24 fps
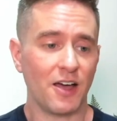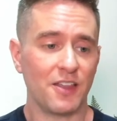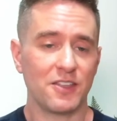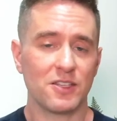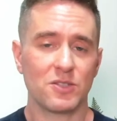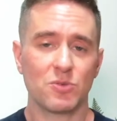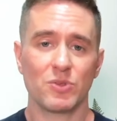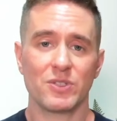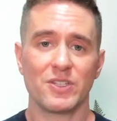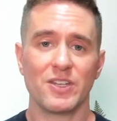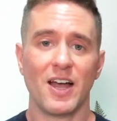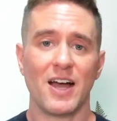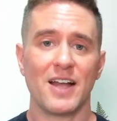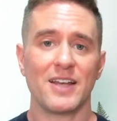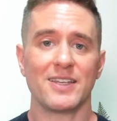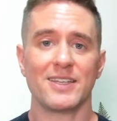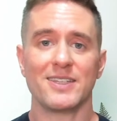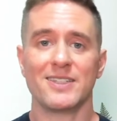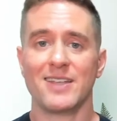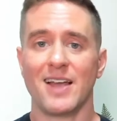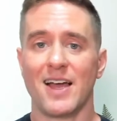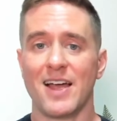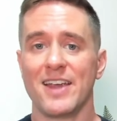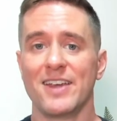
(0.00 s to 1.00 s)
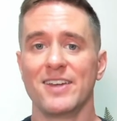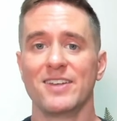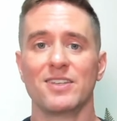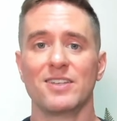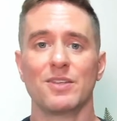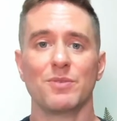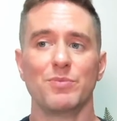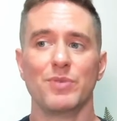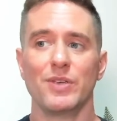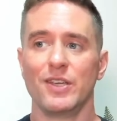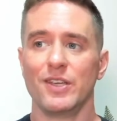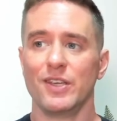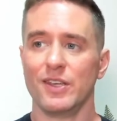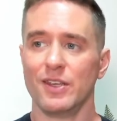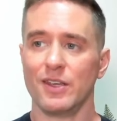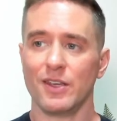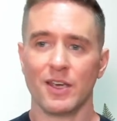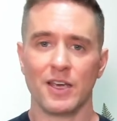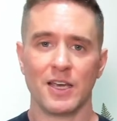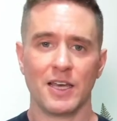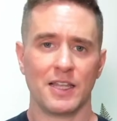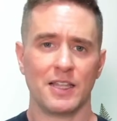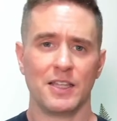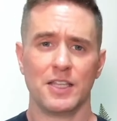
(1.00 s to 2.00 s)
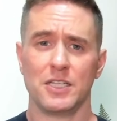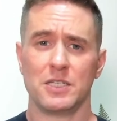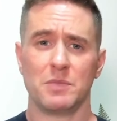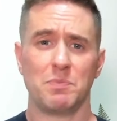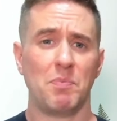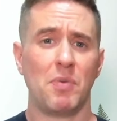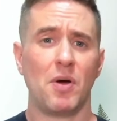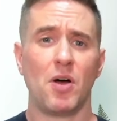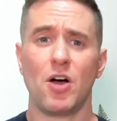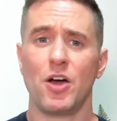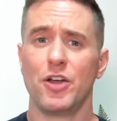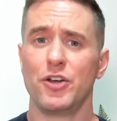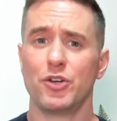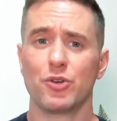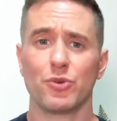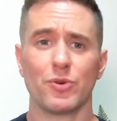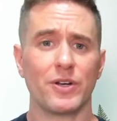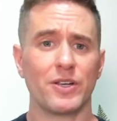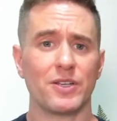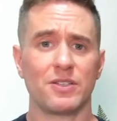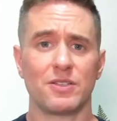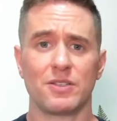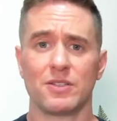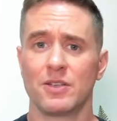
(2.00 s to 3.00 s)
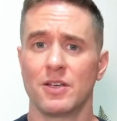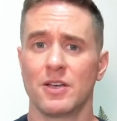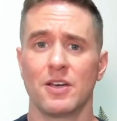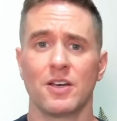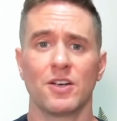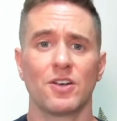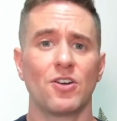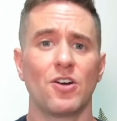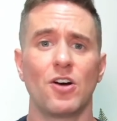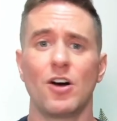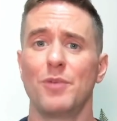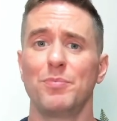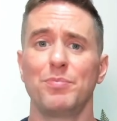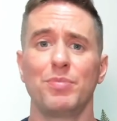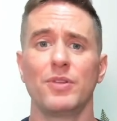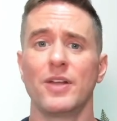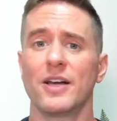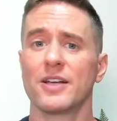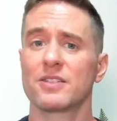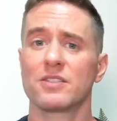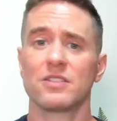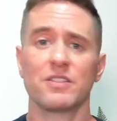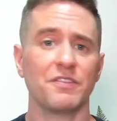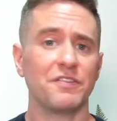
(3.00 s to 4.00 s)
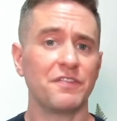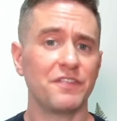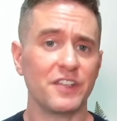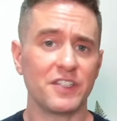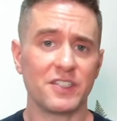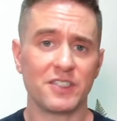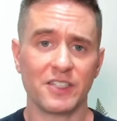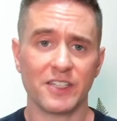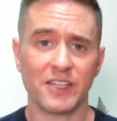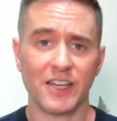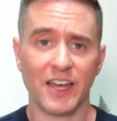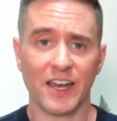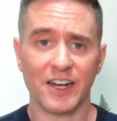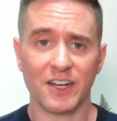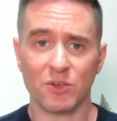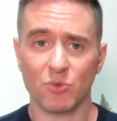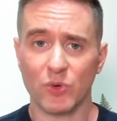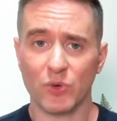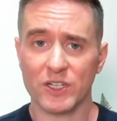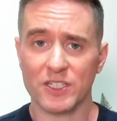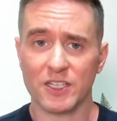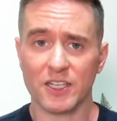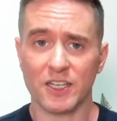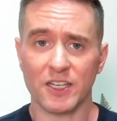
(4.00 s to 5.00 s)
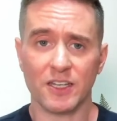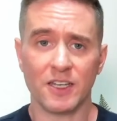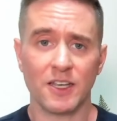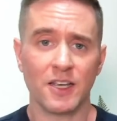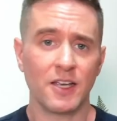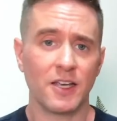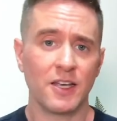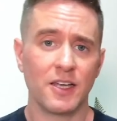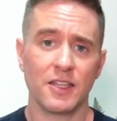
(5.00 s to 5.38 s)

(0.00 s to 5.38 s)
This was not designed to be this ponderous, complex, sophisticated whiskey.